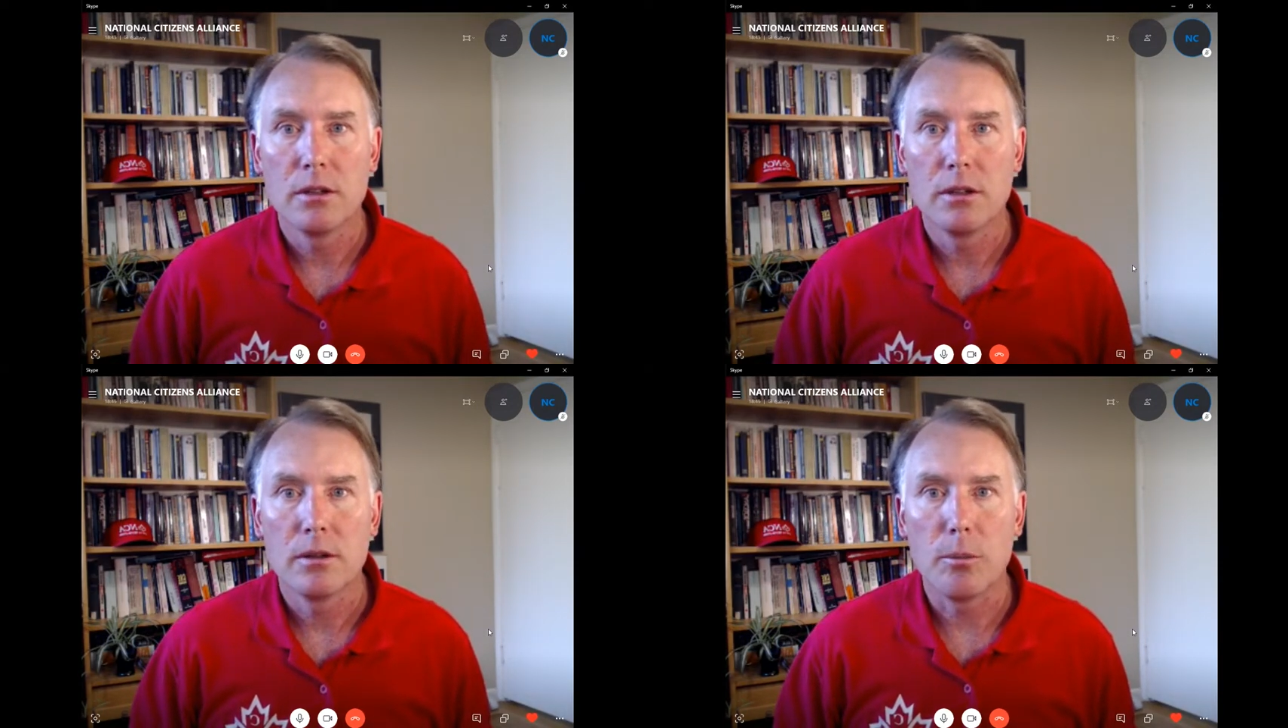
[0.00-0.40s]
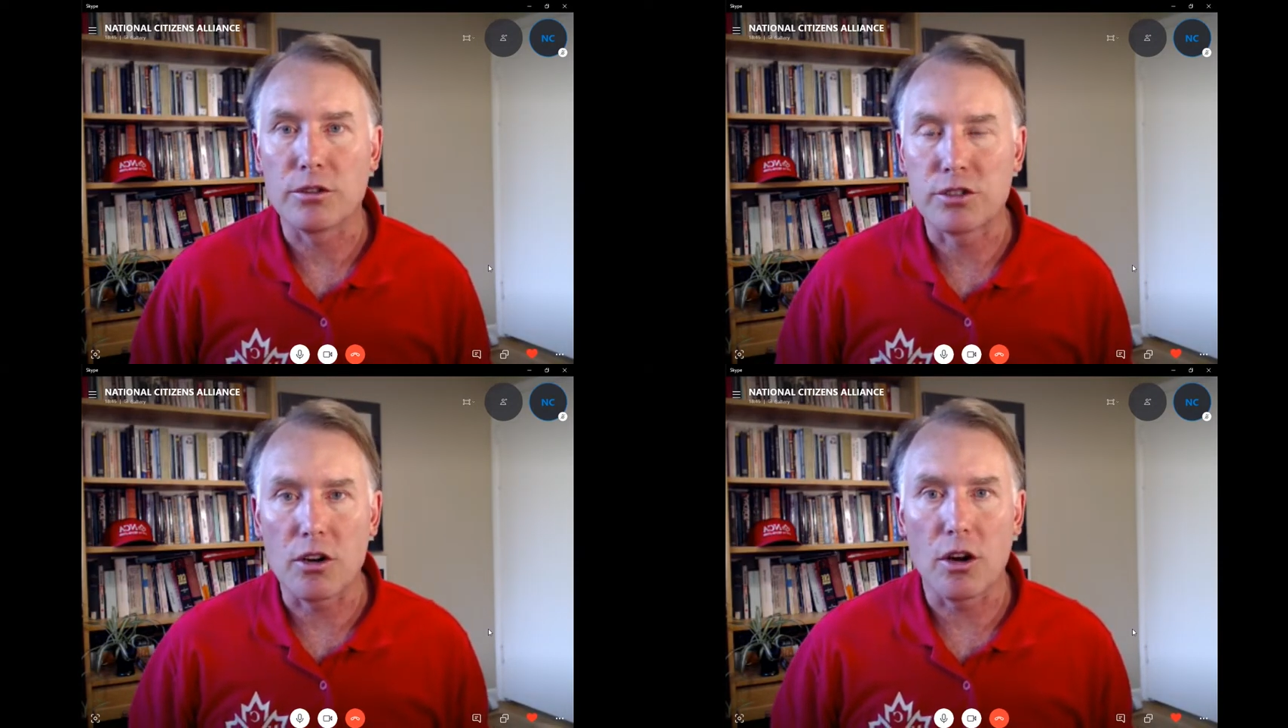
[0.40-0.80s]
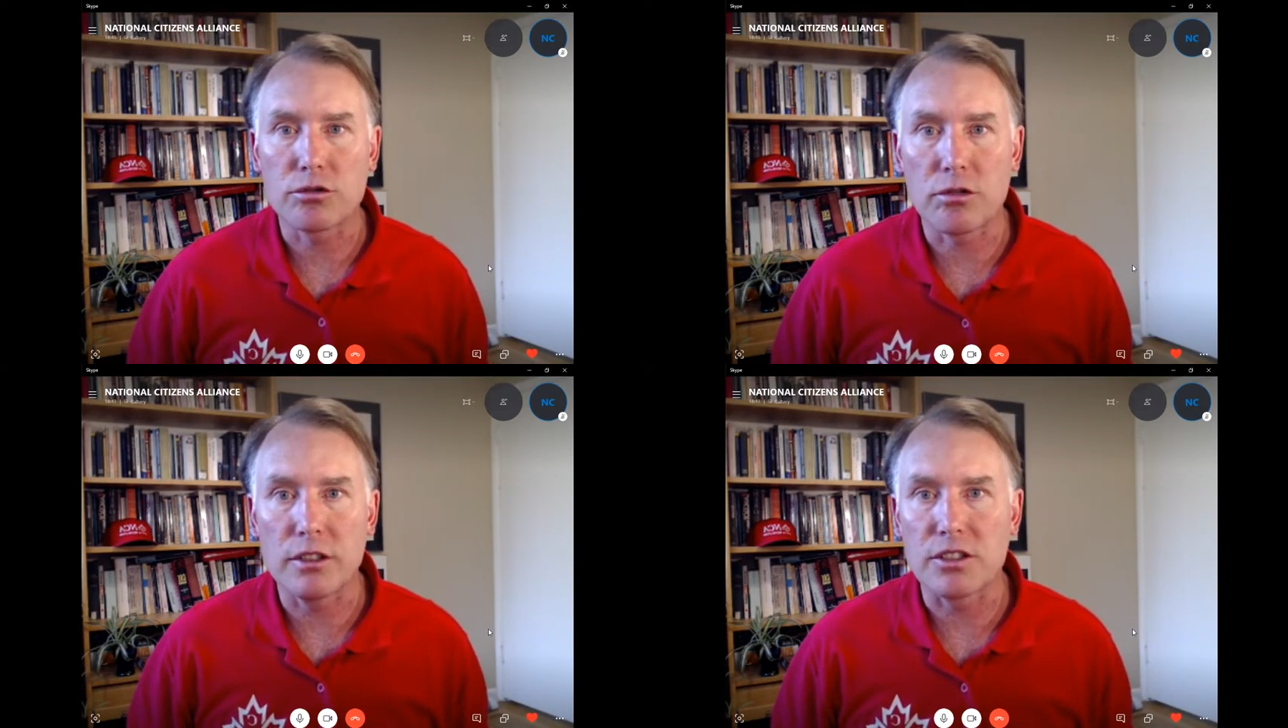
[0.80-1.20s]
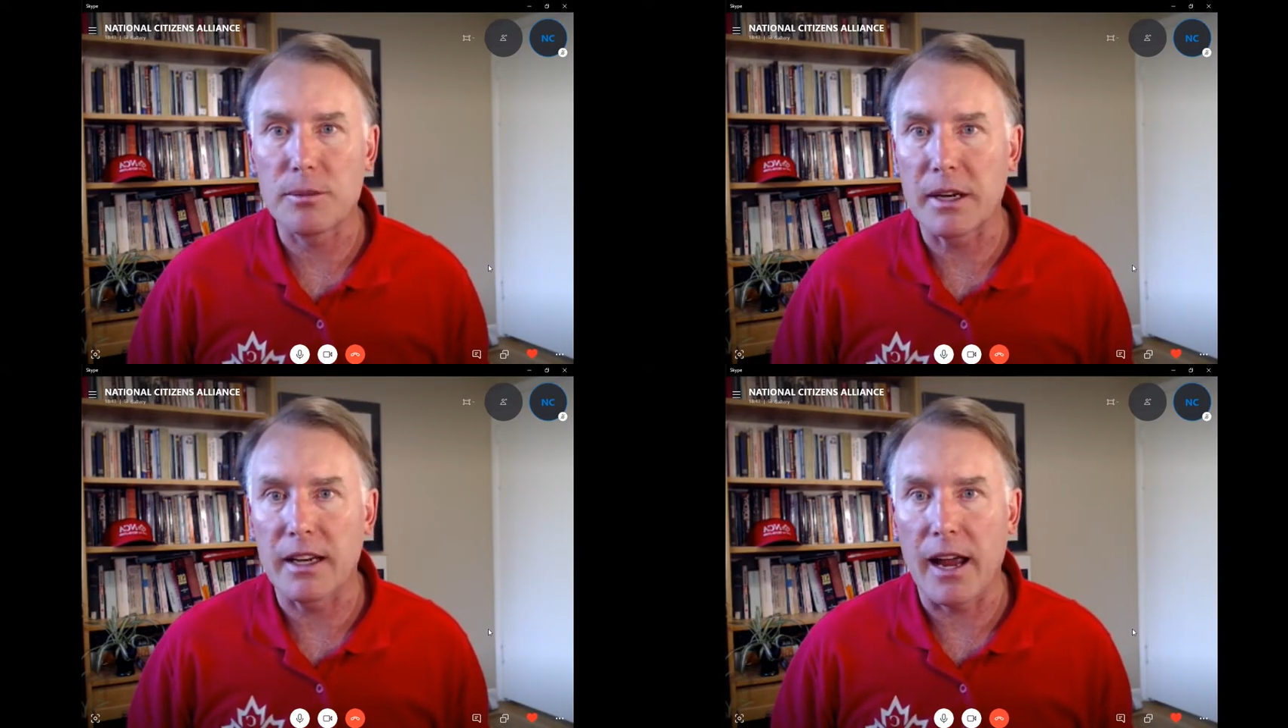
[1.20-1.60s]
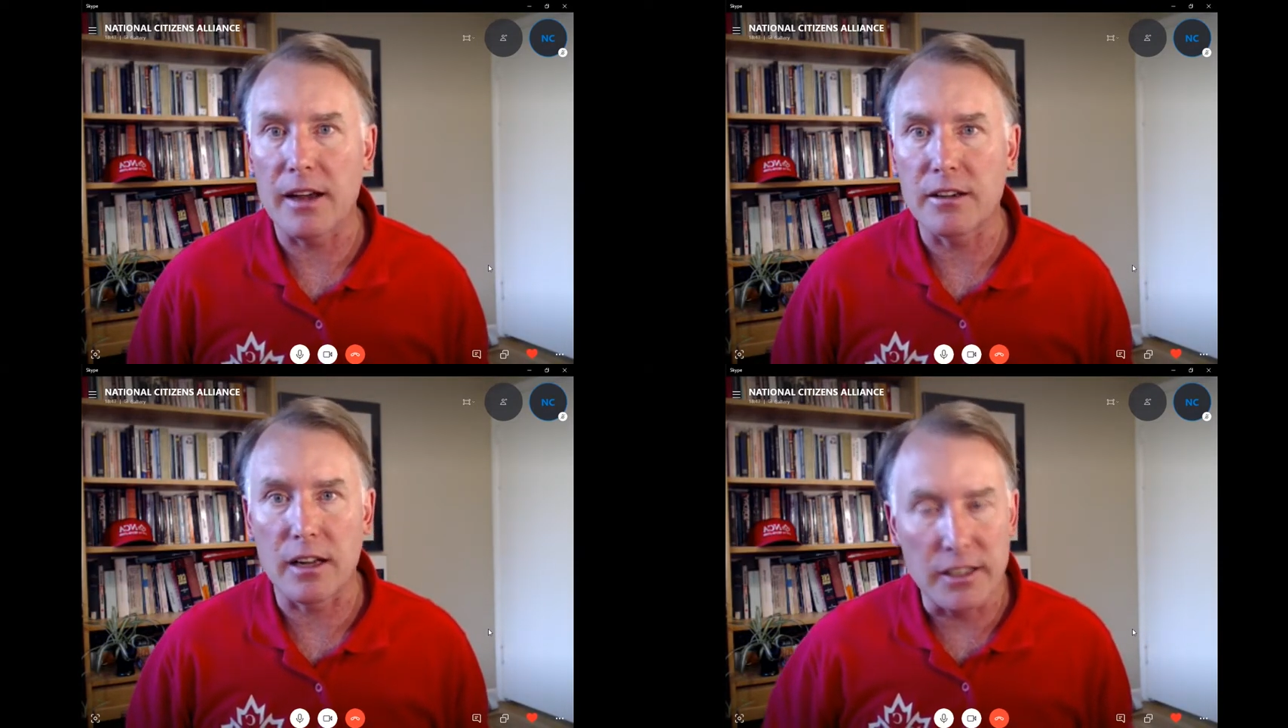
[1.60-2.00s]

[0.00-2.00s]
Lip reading: multiculturalism in Canada, at least